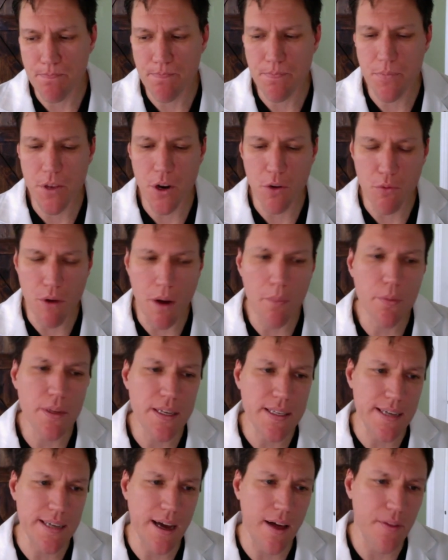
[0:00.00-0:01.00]

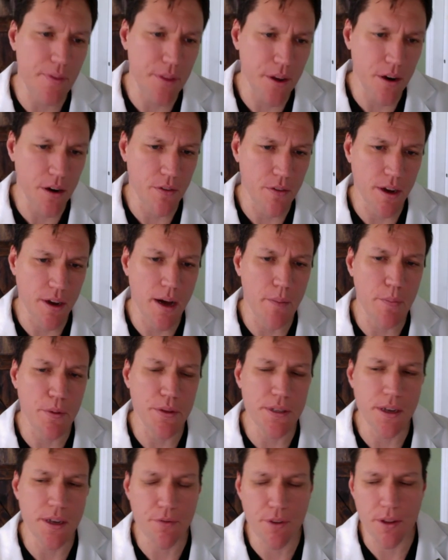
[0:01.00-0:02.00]
rumblings out there of a couple
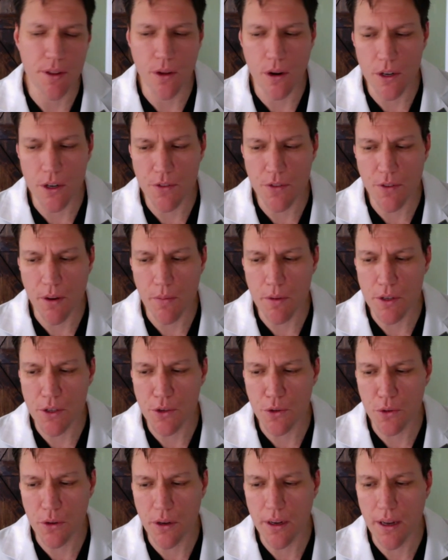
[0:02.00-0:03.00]
of different large
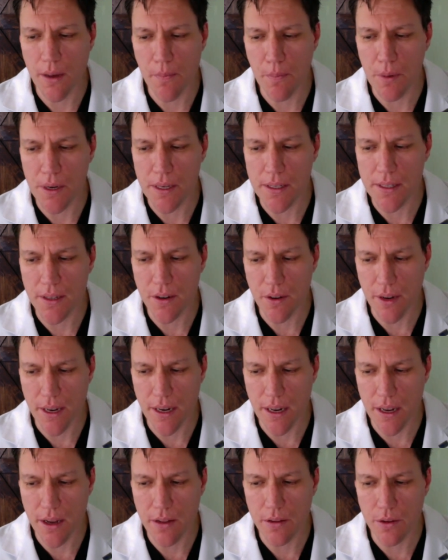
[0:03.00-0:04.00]
pharmaceutical companies that are
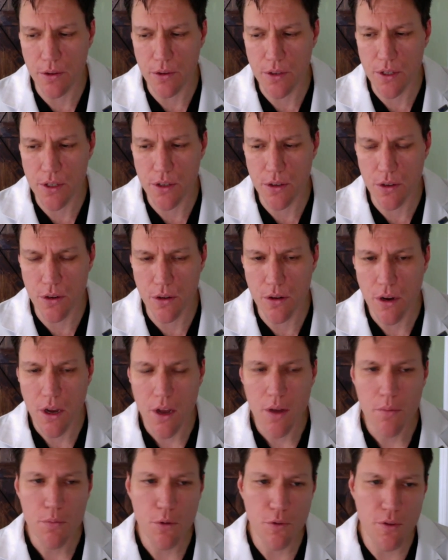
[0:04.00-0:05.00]
getting close to
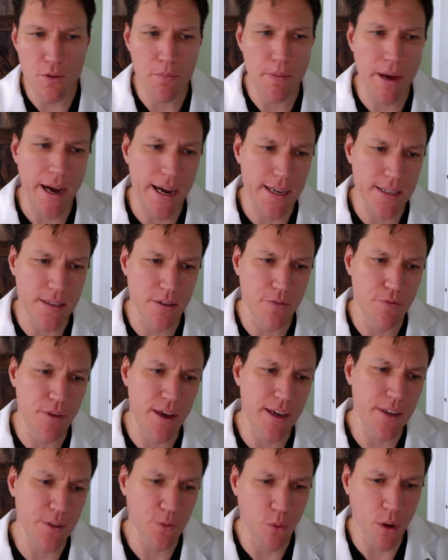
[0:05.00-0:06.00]
moving past a
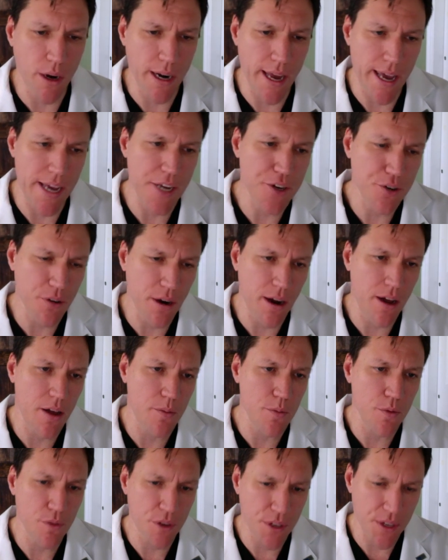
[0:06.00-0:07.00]
phase 1A trial,
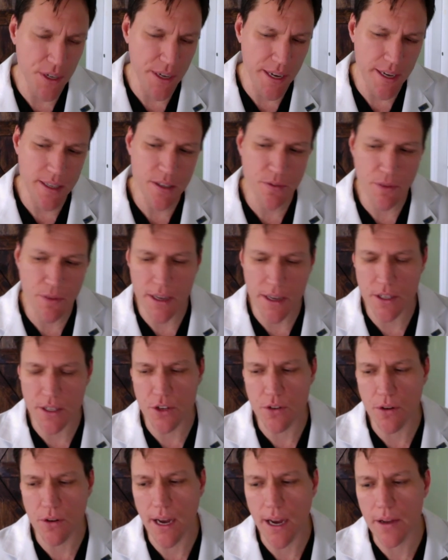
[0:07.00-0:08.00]
moving to the next phase of
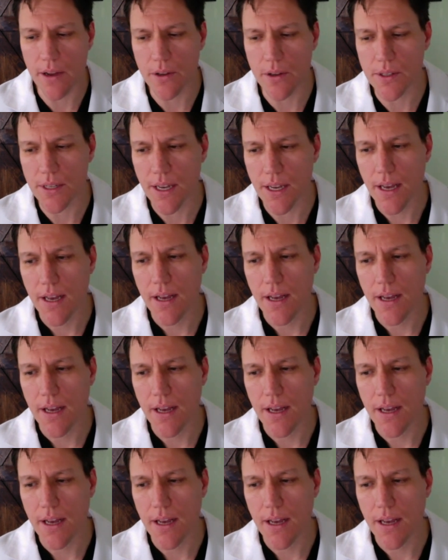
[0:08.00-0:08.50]
trials.